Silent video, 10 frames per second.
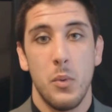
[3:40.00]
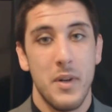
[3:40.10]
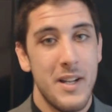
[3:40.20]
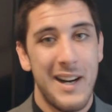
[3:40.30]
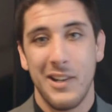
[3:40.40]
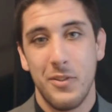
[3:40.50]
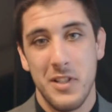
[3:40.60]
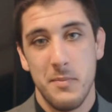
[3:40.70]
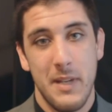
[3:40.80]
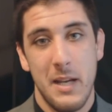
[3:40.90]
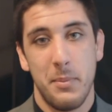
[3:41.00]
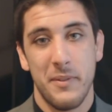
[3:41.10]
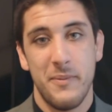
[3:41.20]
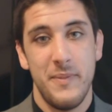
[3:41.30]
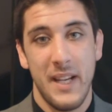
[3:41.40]
we're not going to be able
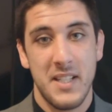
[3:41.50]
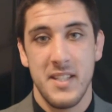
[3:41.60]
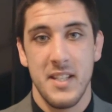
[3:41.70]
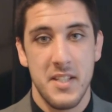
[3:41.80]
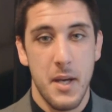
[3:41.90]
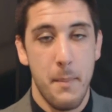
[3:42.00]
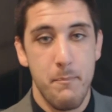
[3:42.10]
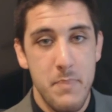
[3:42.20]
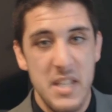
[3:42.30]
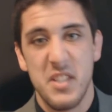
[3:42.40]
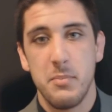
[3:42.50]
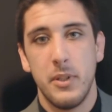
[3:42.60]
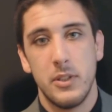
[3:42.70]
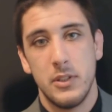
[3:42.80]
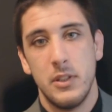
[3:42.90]
to fix this
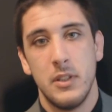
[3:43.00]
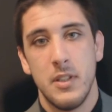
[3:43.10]
abysmal